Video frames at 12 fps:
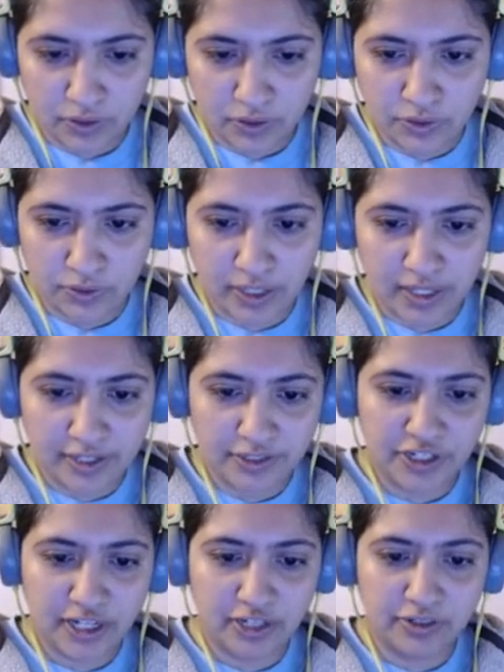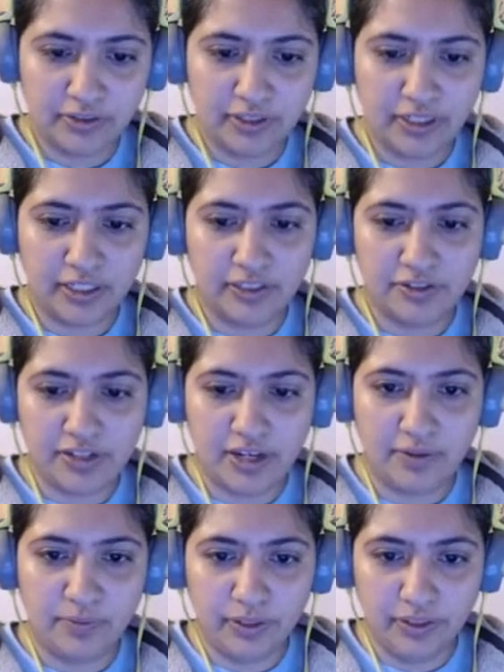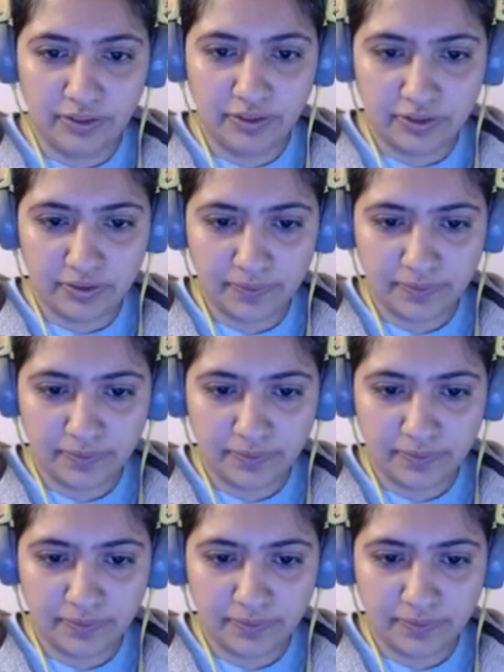to kind of change all the colors at once